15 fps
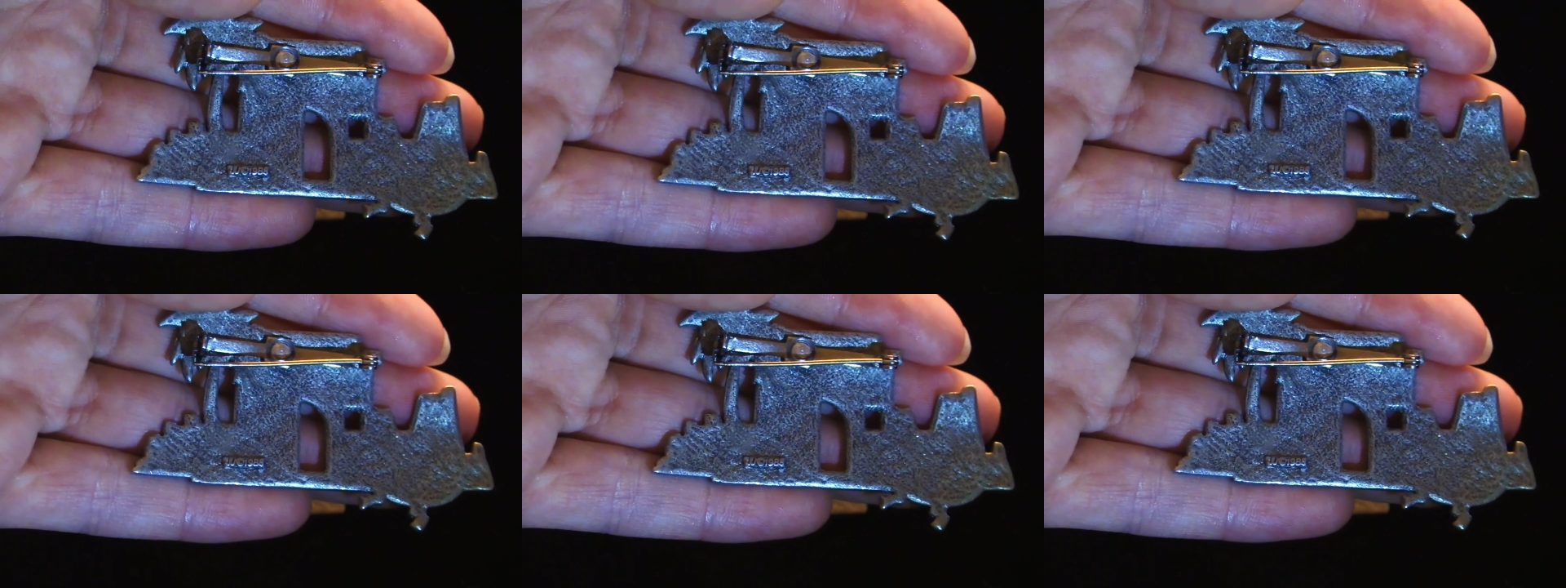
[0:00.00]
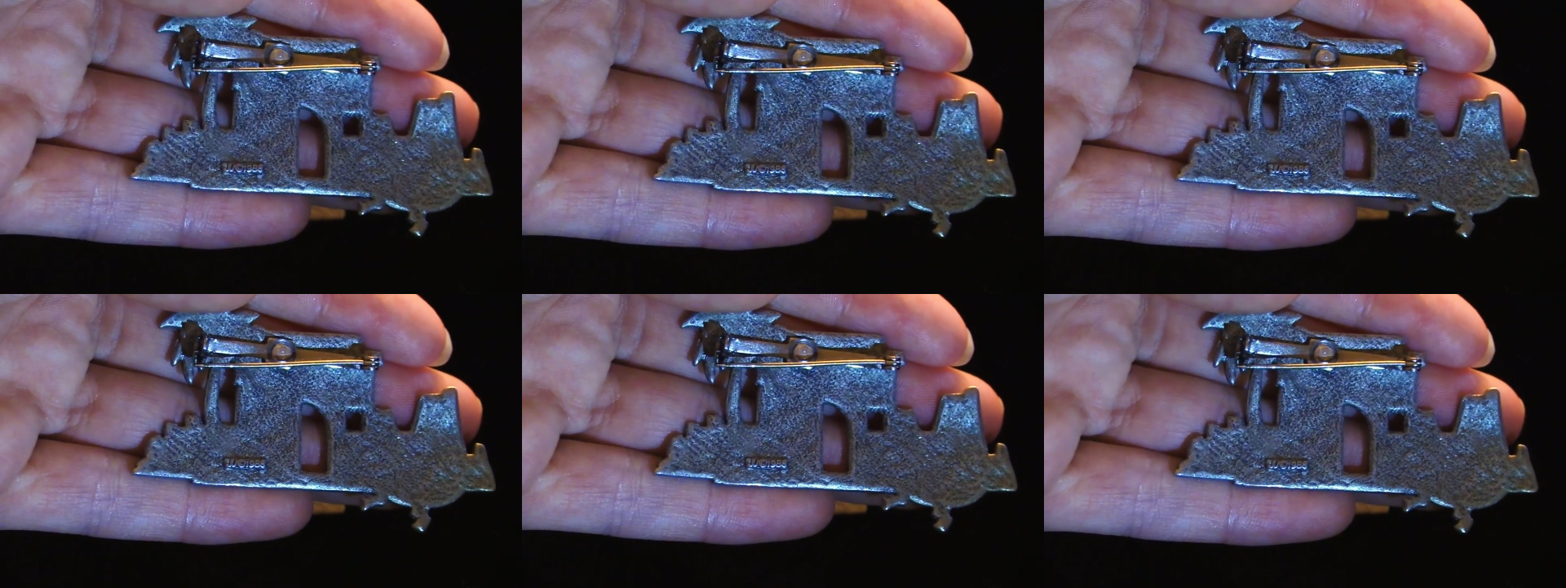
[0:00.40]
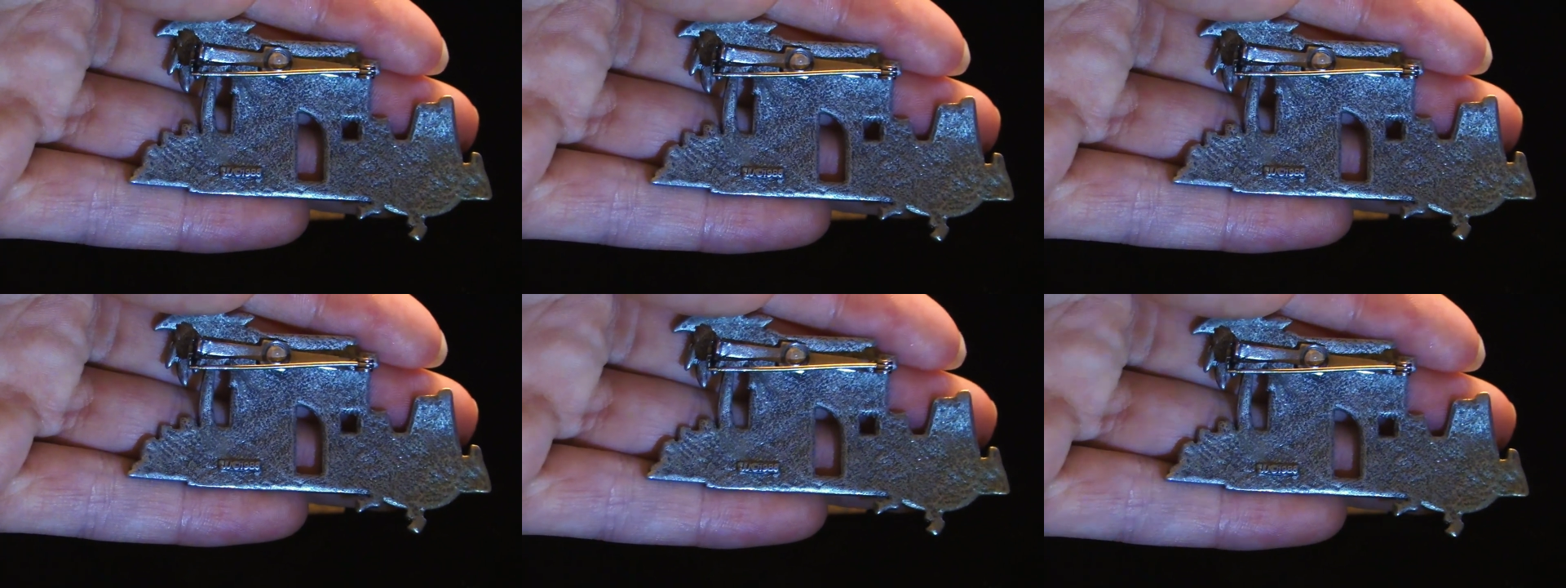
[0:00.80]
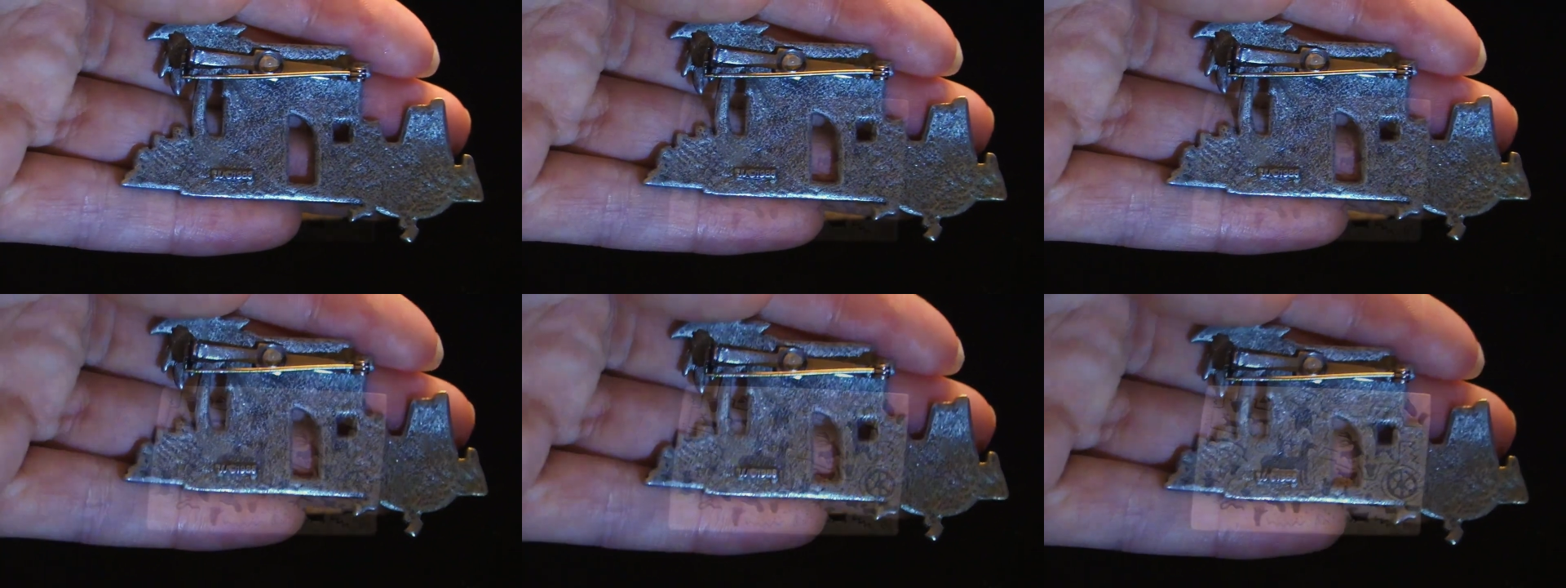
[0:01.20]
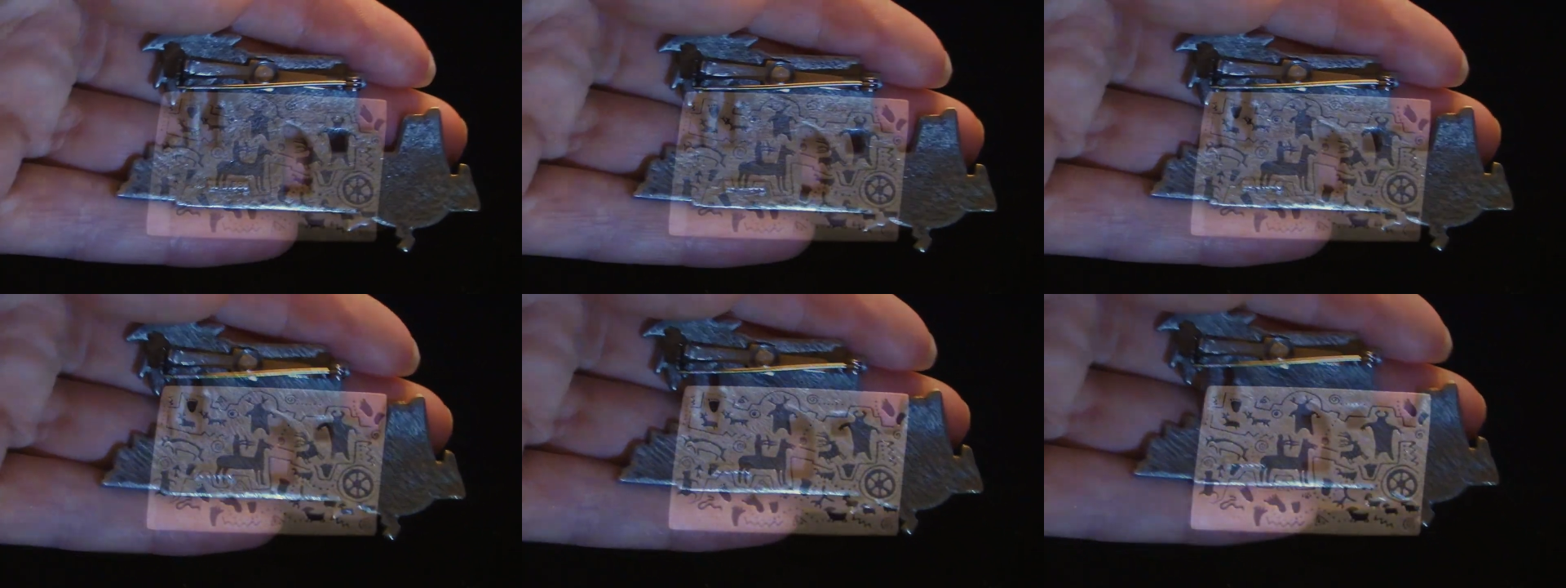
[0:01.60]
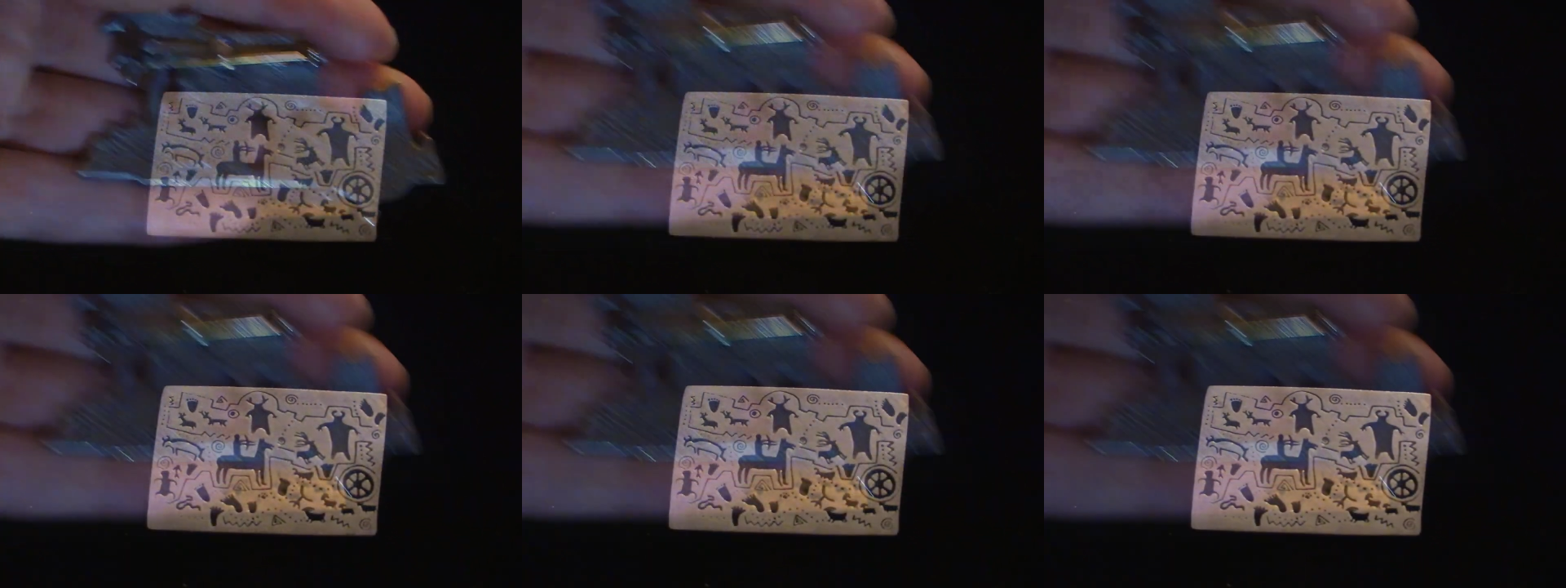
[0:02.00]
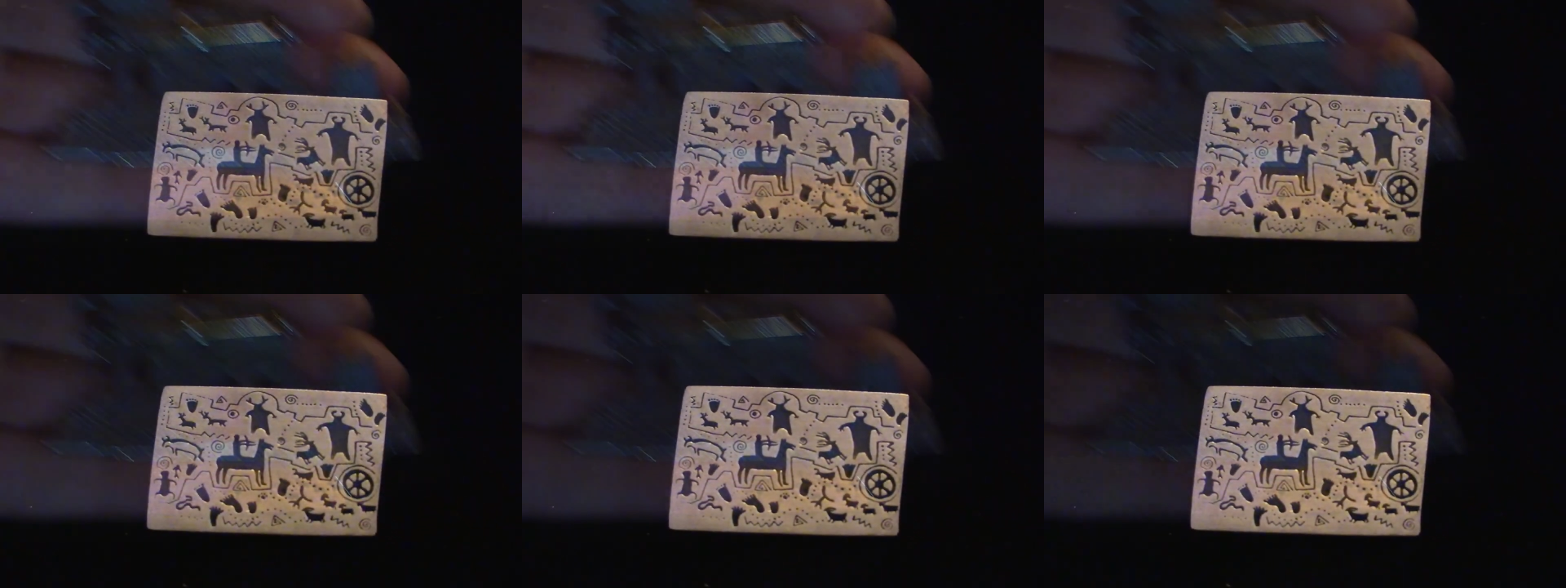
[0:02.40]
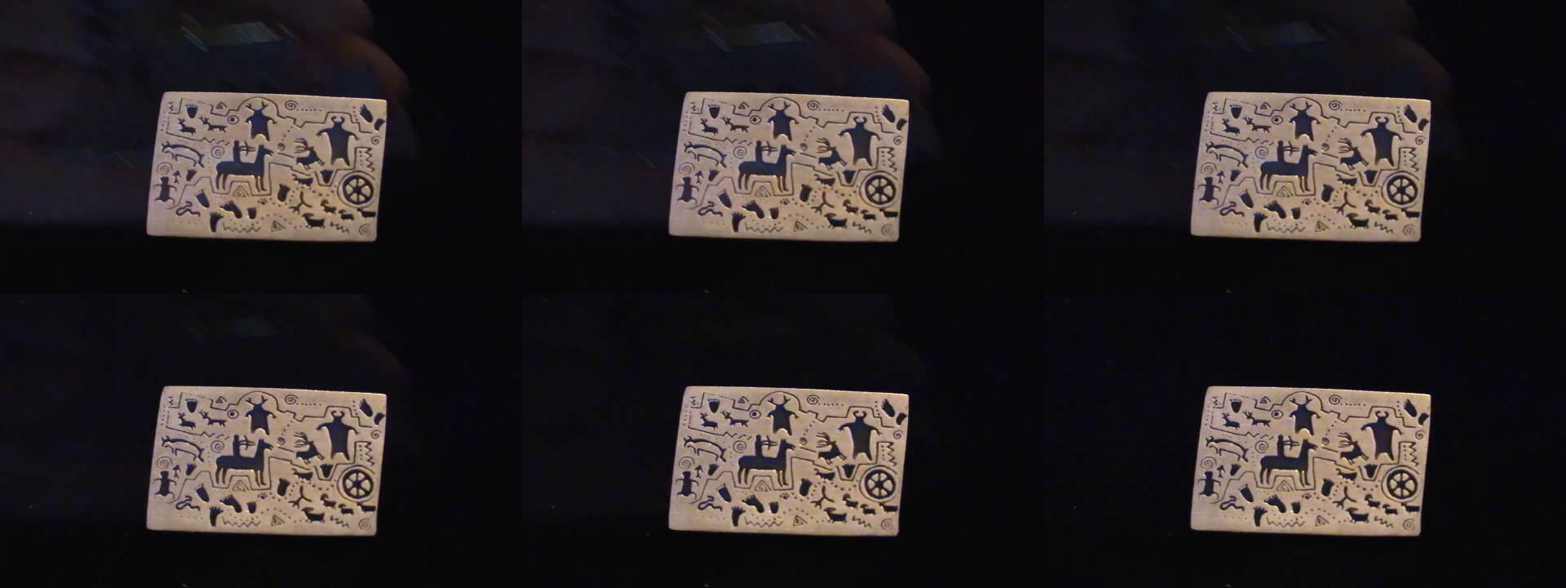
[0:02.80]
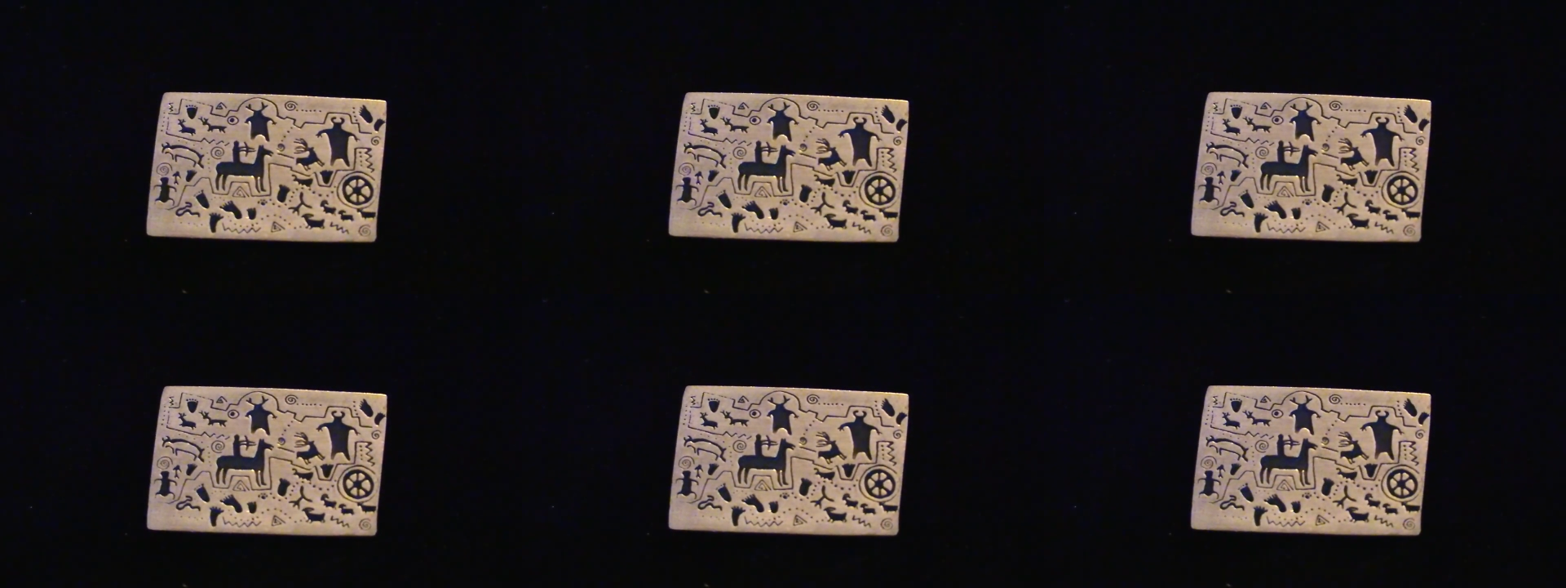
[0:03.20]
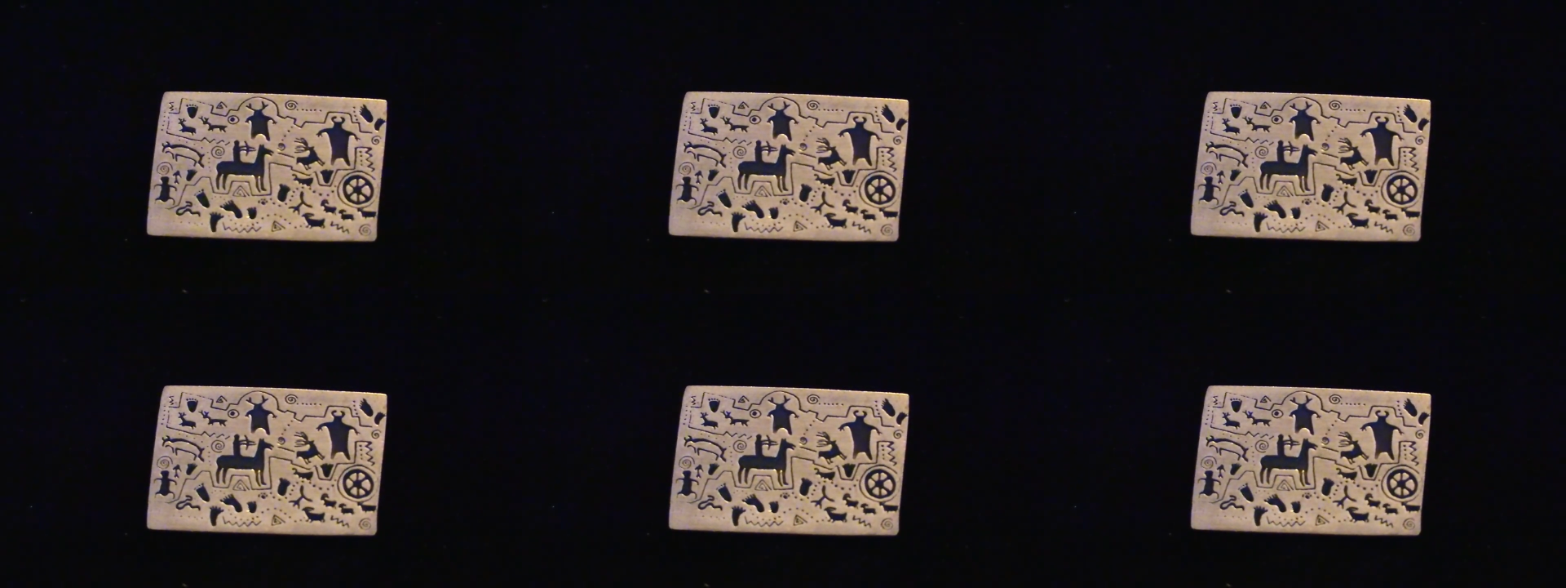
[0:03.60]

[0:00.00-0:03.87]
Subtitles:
(no speaker visible)